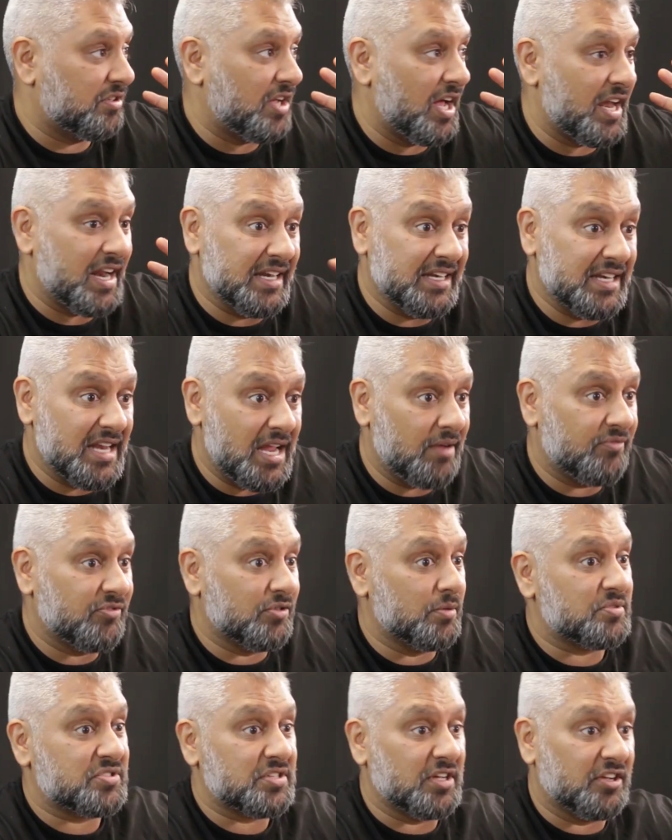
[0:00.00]
got a name
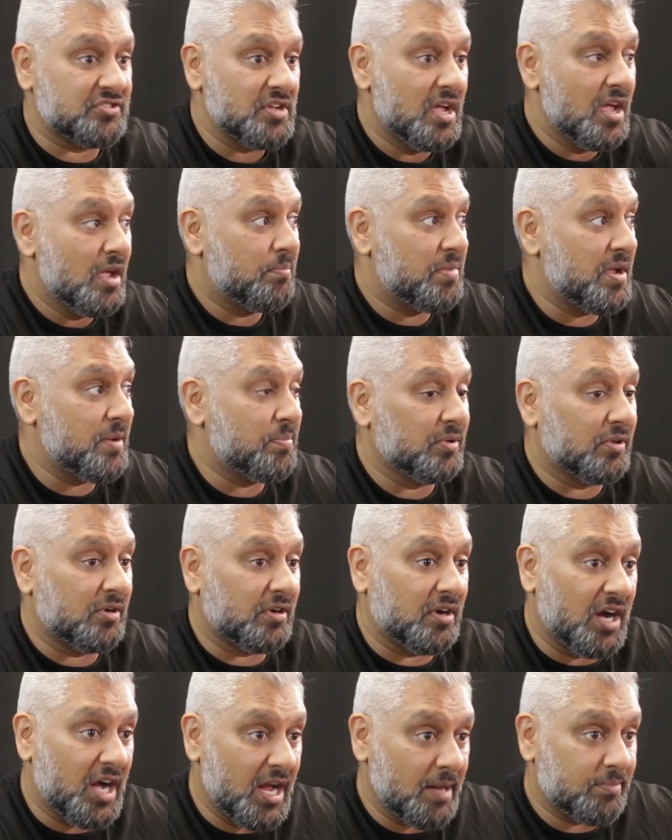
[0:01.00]
for themselves. People
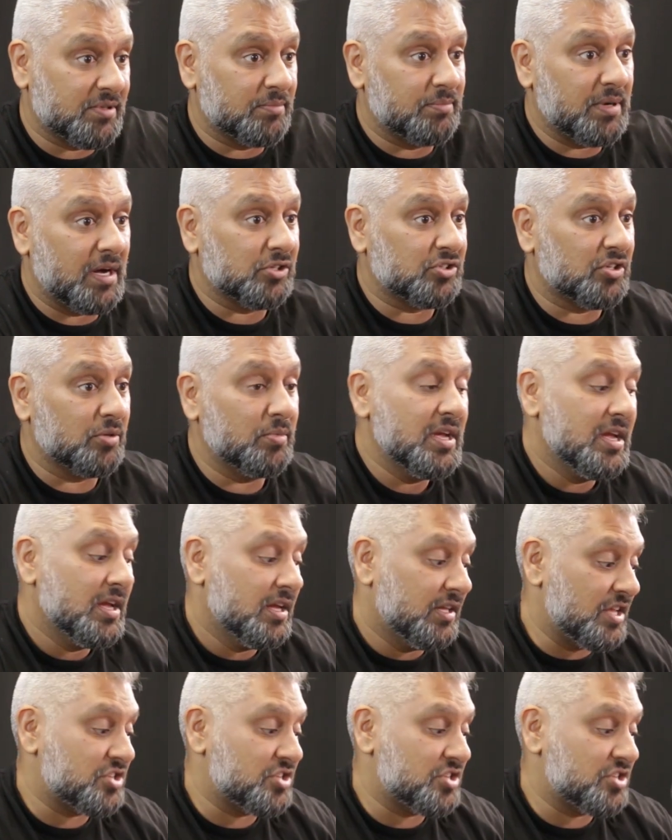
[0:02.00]
are hyped about them.